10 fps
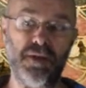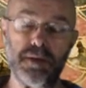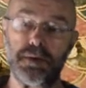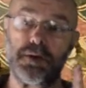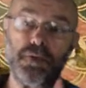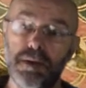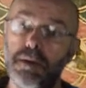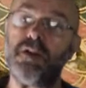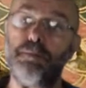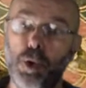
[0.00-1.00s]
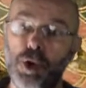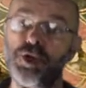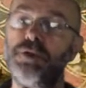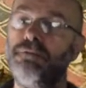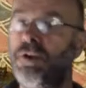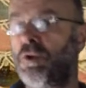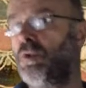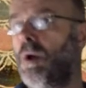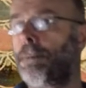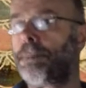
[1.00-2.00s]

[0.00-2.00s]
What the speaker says: So this is the Persian view